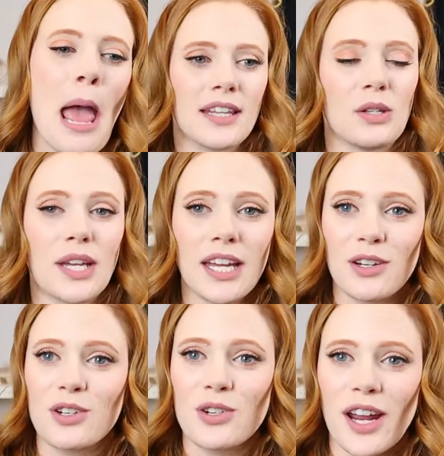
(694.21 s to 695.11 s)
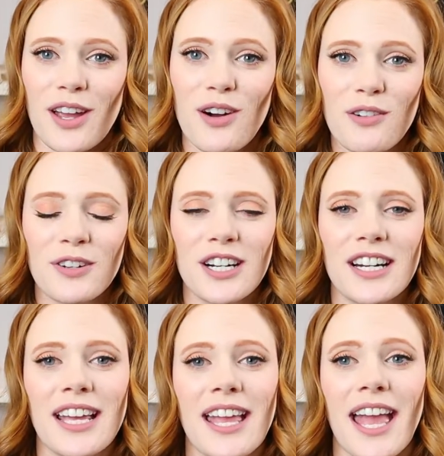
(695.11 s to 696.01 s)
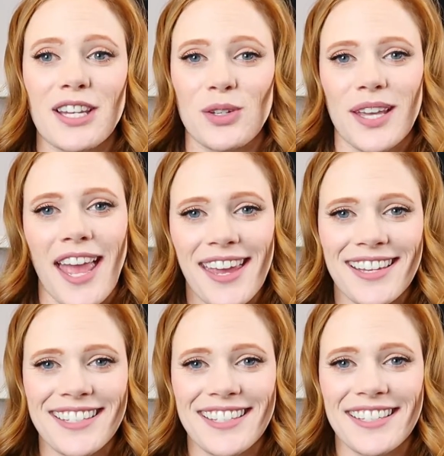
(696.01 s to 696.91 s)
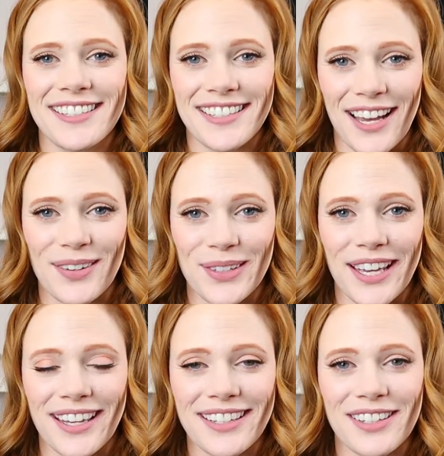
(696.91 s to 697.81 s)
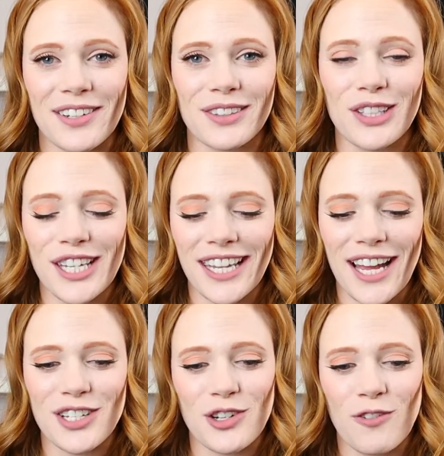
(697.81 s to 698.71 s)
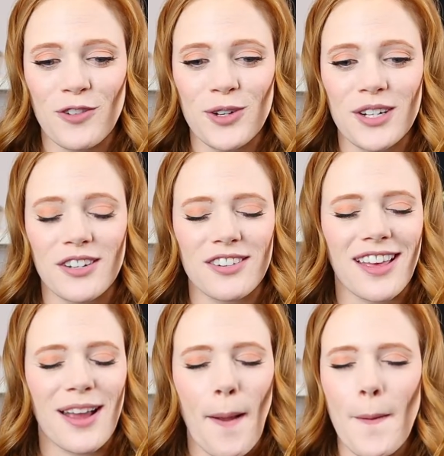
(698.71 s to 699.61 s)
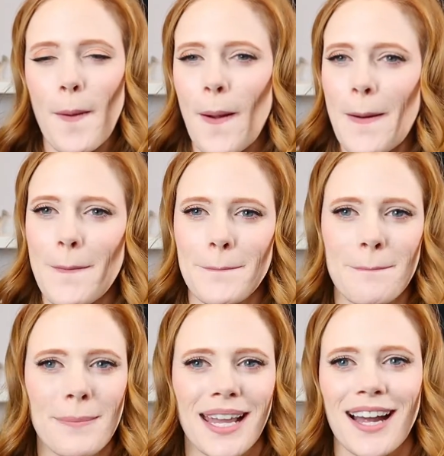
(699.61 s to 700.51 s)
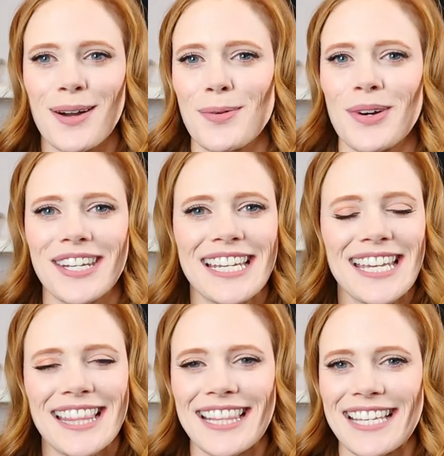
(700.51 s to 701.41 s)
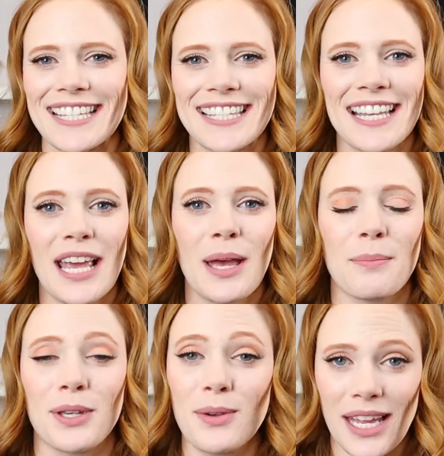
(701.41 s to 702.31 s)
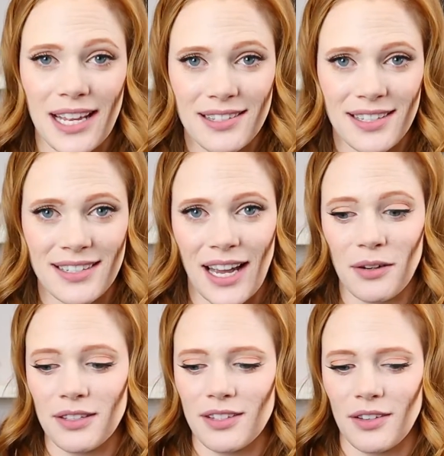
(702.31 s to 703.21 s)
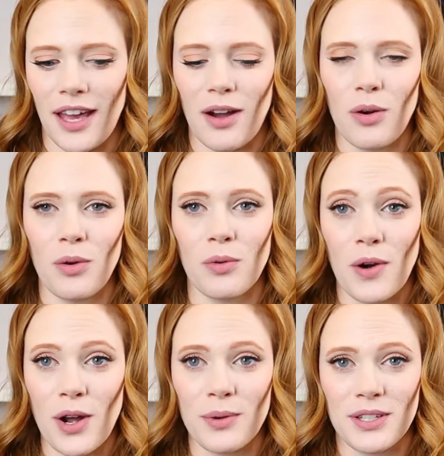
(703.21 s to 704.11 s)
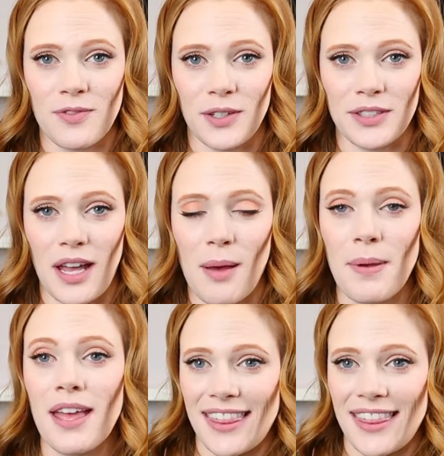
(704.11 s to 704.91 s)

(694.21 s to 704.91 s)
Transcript: Then you get your tray over, and you can't sit down yet. You're looking at your food, and you're like, ooh, I want to eat this. But you can't sit down until that whole row is filled up.